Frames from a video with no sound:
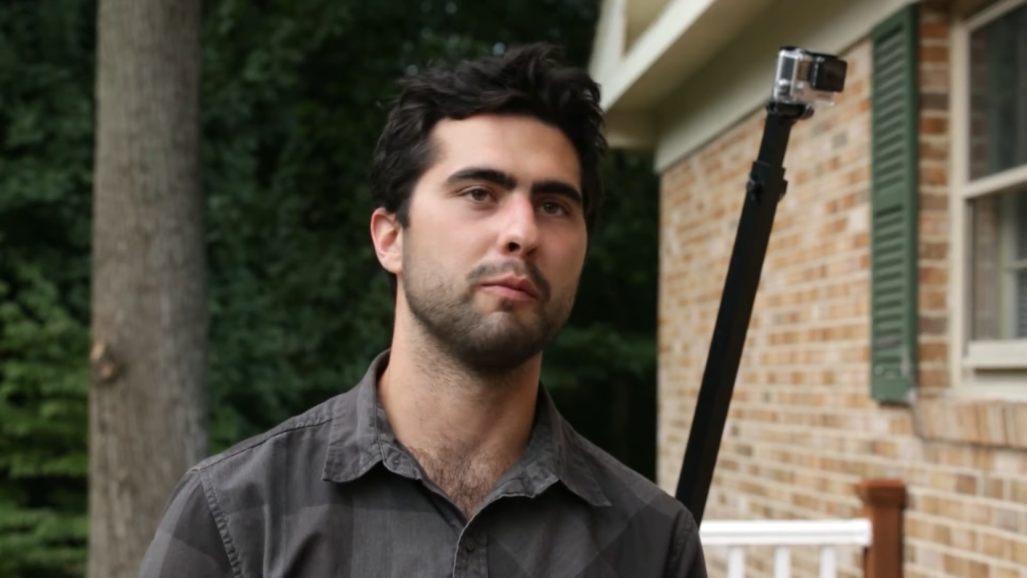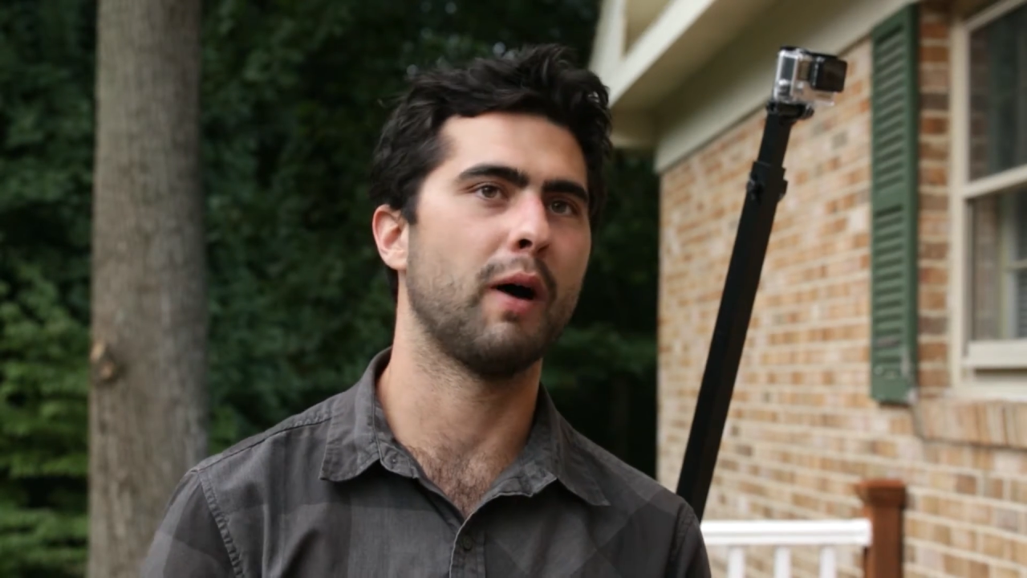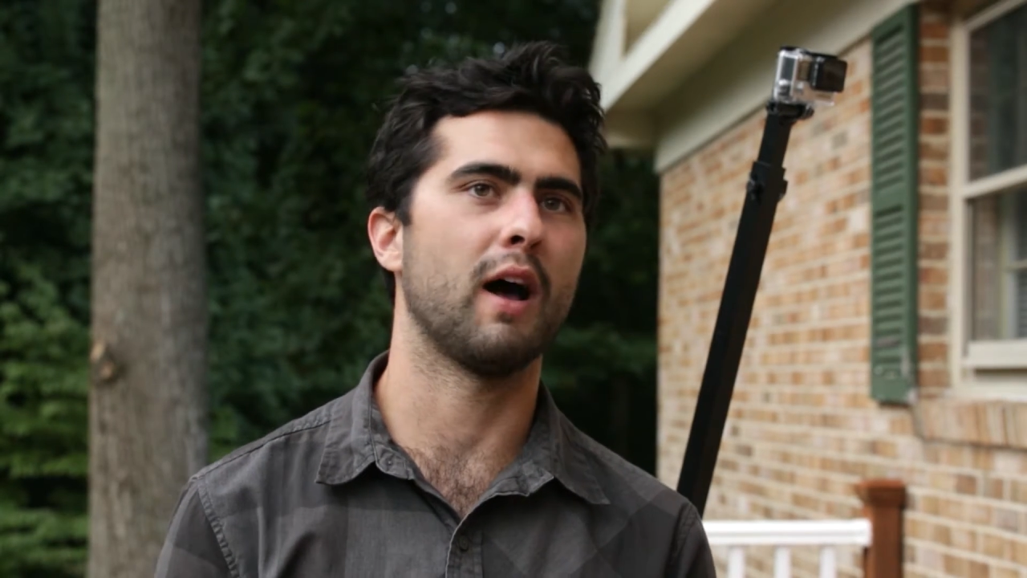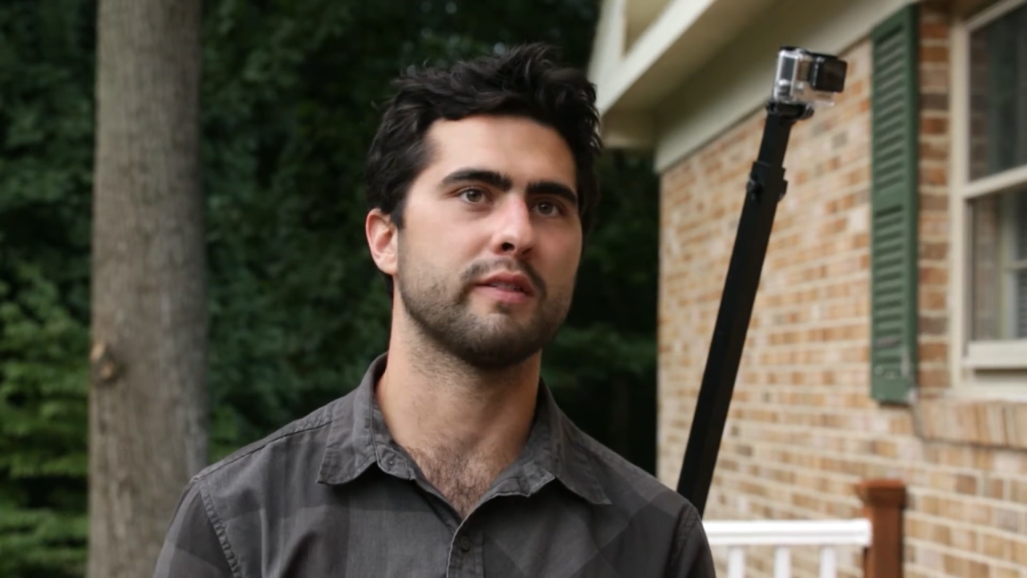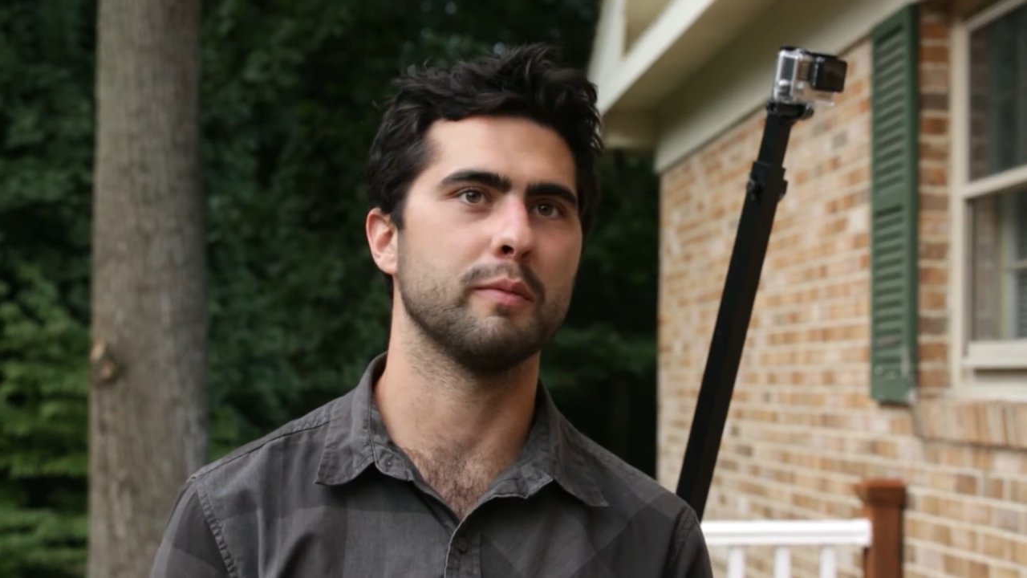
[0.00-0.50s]

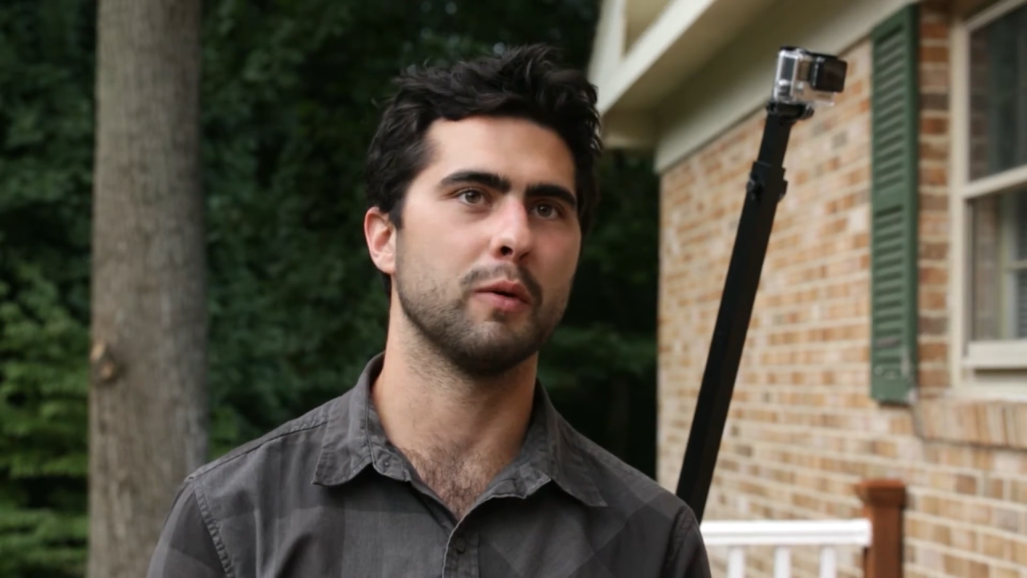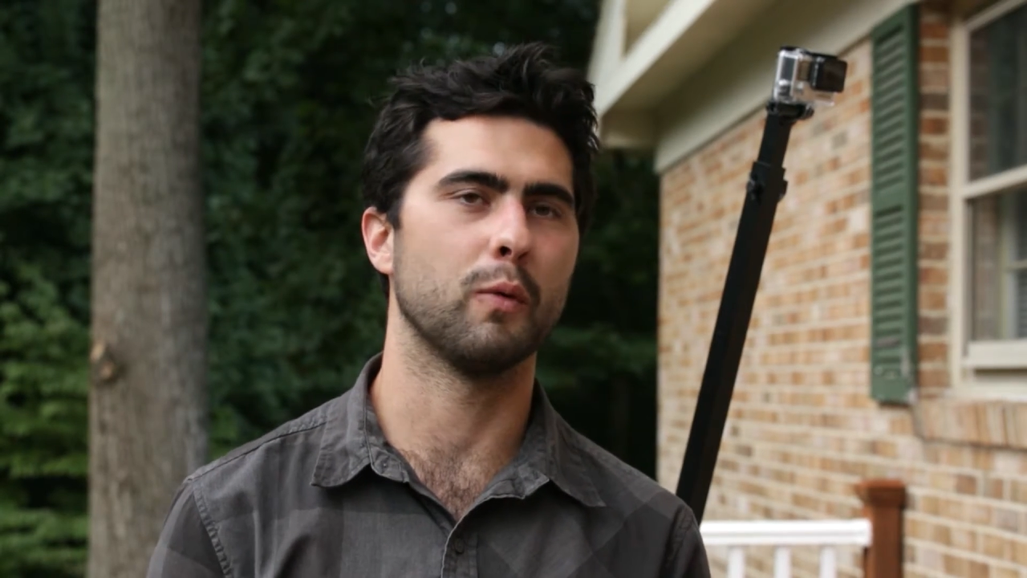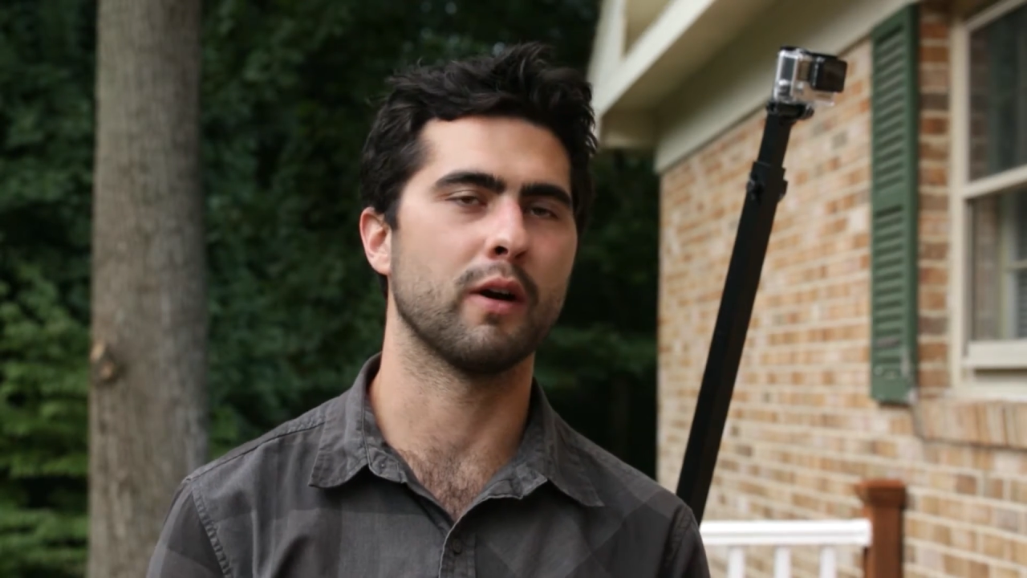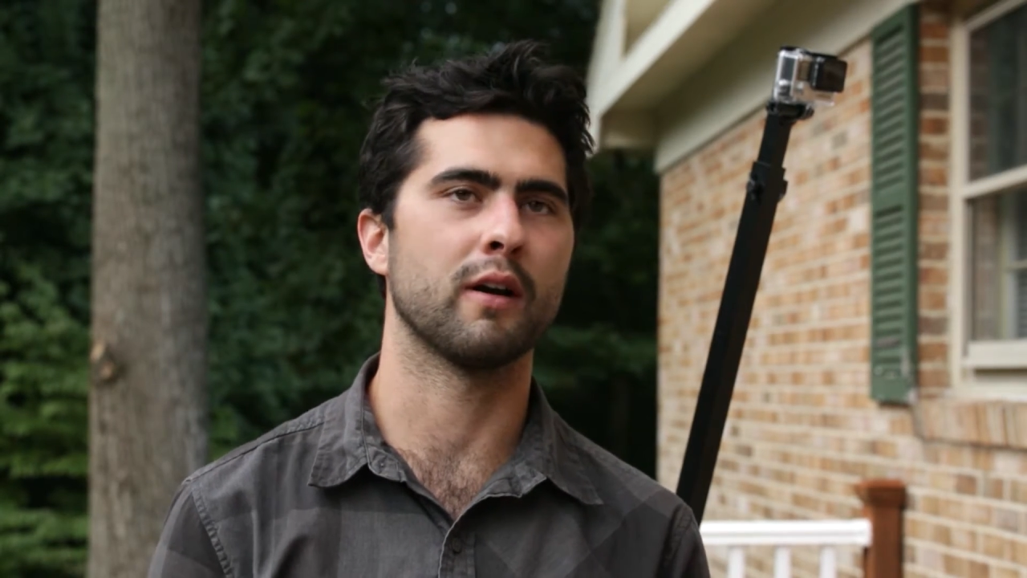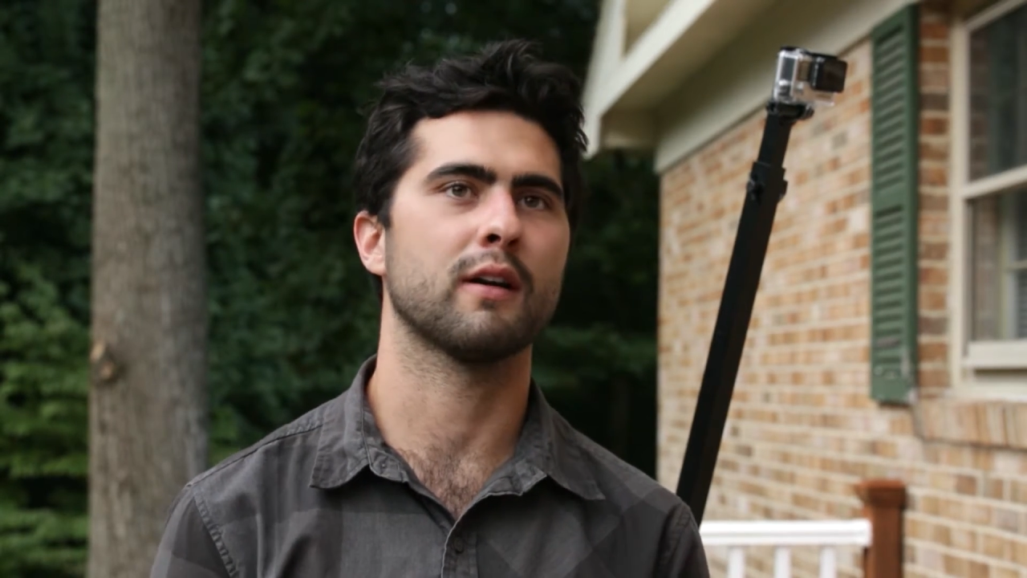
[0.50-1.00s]
possibly
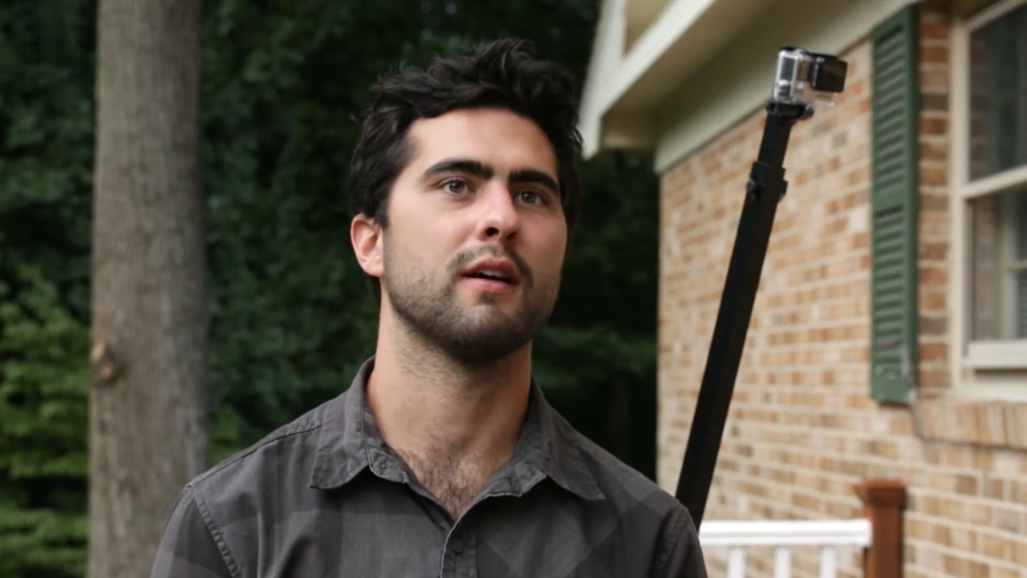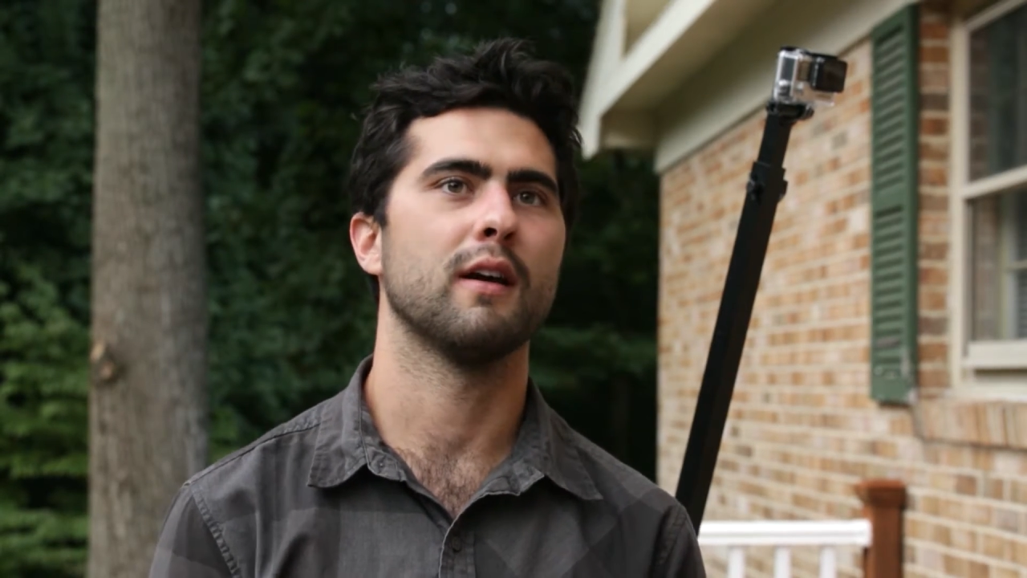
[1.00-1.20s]
work,